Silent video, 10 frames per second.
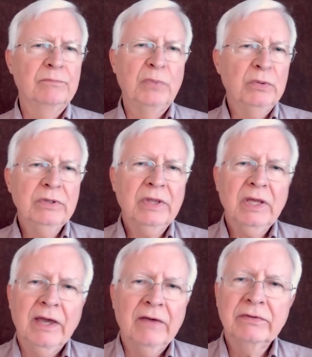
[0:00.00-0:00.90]
But wouldn't
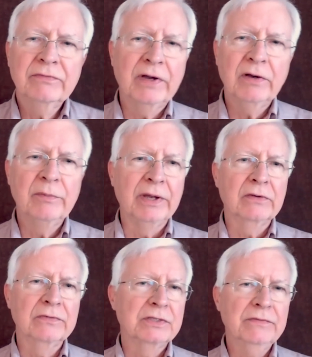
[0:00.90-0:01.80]
they have to file
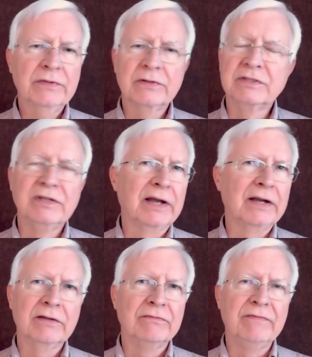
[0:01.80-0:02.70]
bankruptcy if there's not
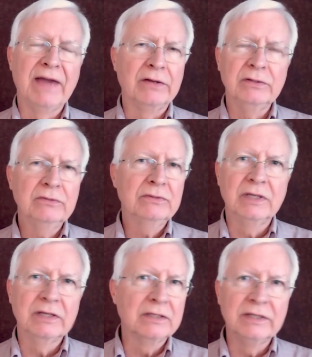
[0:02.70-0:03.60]
enough value to
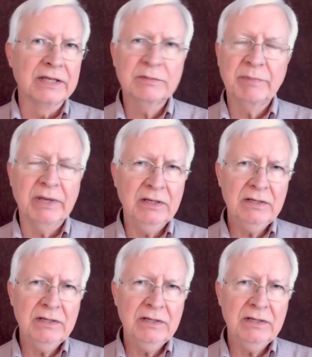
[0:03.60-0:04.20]
get the debts paid?